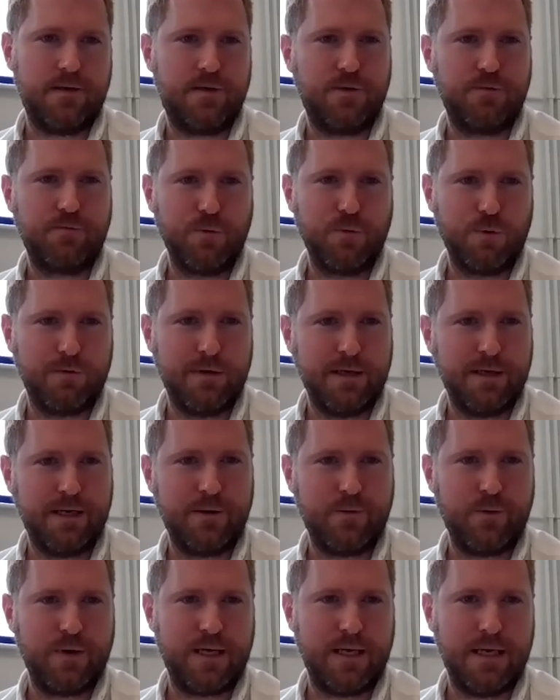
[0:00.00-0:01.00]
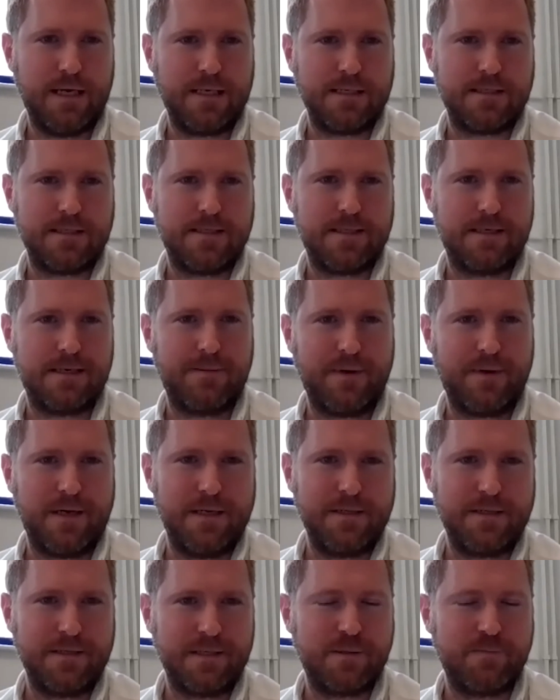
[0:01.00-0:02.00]
to Rory and hear what he has to say about
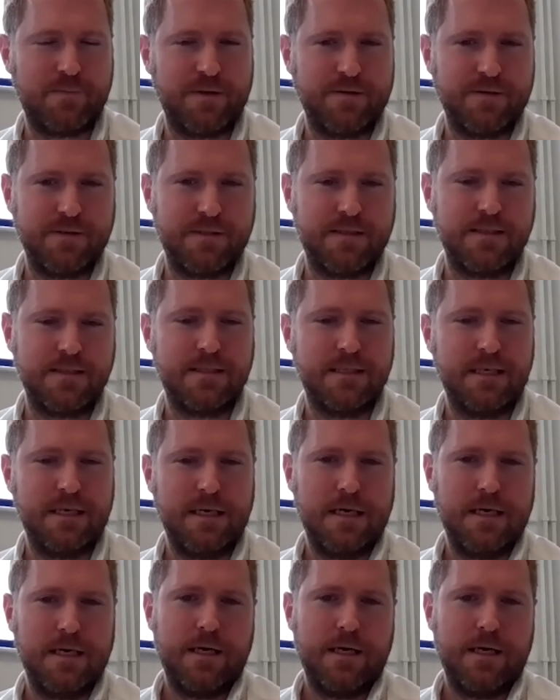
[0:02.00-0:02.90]
his experiences.